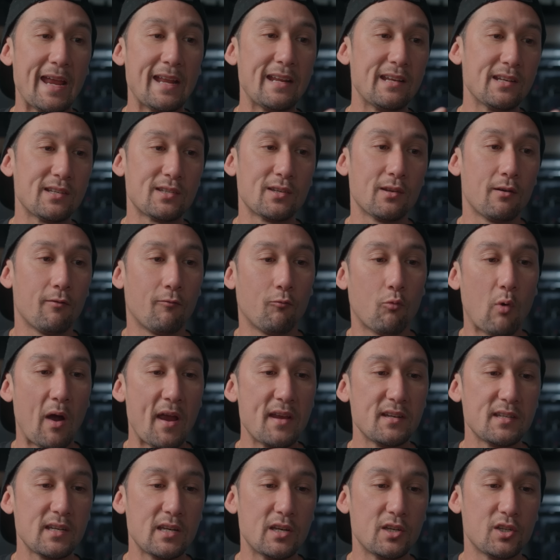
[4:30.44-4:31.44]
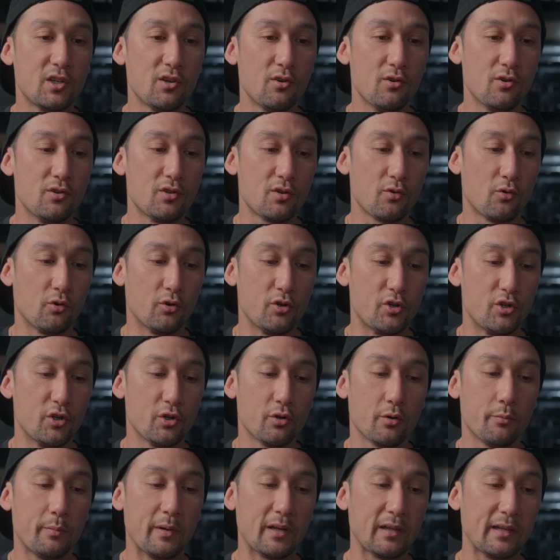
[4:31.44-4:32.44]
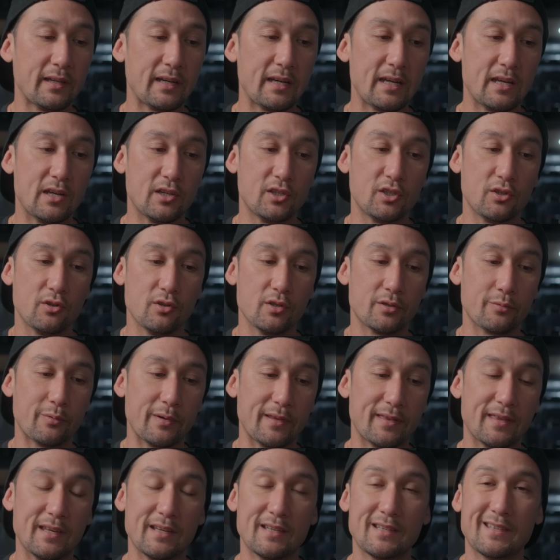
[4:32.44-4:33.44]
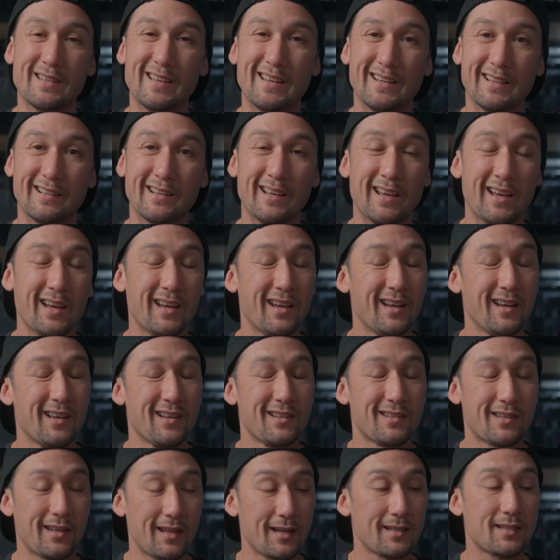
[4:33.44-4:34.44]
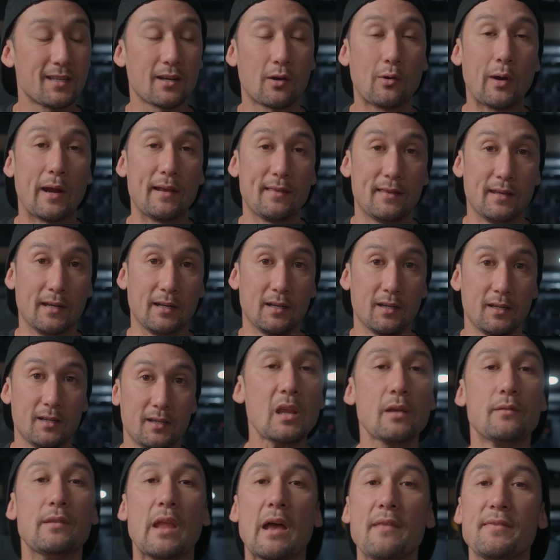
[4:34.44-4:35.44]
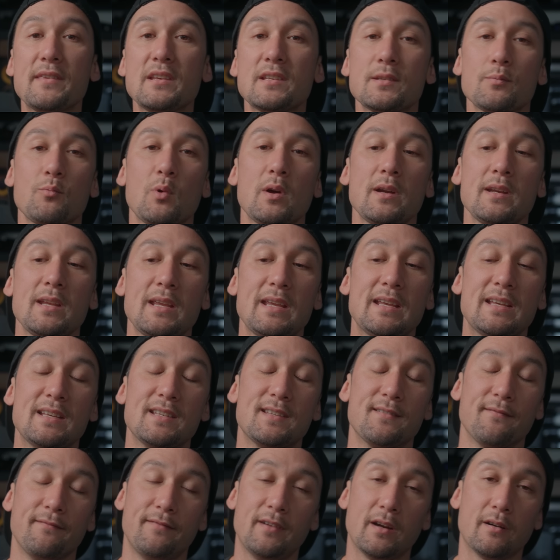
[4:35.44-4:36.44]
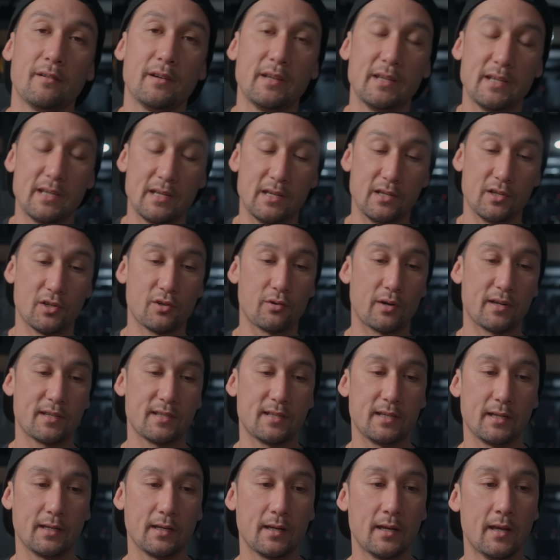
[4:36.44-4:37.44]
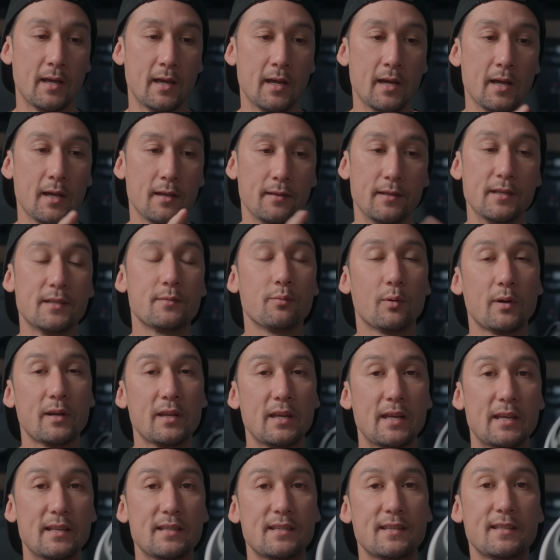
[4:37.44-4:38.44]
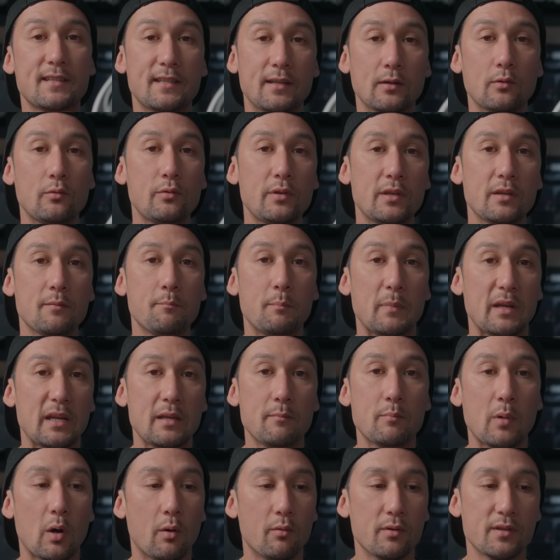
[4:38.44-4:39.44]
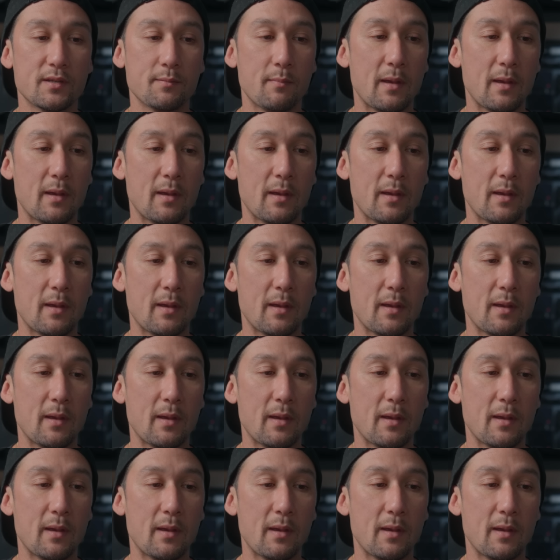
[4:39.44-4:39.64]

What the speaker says: any sort of weight issues or durability issues with this thing. So that's a great thing. Now this one is very interesting. This one is still your mini Bowens